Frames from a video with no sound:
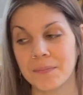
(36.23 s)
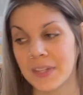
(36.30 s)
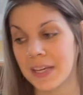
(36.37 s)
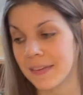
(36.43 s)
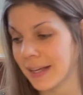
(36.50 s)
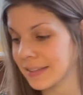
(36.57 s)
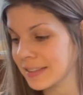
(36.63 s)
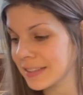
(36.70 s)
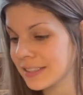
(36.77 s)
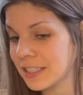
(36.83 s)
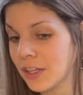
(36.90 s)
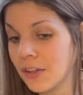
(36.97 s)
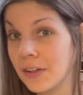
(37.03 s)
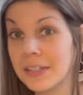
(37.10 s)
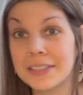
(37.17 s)
that
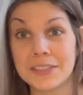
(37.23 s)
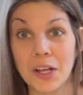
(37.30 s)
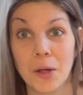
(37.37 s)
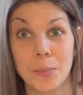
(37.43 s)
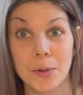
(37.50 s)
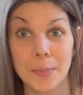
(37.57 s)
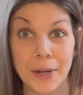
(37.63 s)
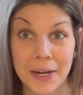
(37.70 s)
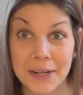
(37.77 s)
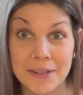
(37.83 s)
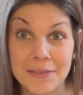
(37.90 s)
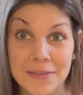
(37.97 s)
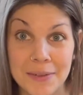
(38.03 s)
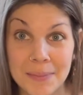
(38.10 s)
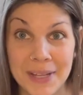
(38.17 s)
still is all prepared
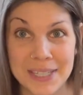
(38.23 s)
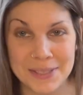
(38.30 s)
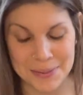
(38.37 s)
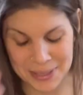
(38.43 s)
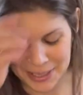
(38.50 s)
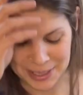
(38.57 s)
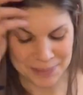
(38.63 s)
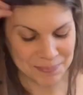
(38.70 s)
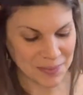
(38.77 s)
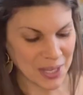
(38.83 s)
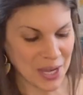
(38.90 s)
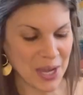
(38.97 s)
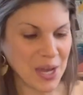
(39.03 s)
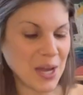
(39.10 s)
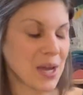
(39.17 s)
from last week.
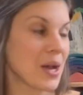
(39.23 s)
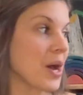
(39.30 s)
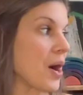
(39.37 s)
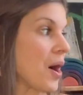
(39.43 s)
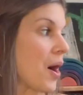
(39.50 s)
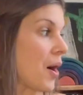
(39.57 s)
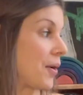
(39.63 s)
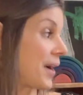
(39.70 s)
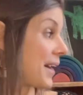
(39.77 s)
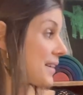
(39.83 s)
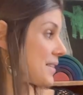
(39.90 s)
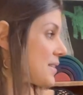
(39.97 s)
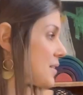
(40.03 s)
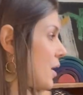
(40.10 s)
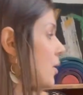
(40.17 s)

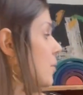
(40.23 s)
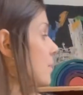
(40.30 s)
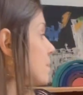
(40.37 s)
Okay, so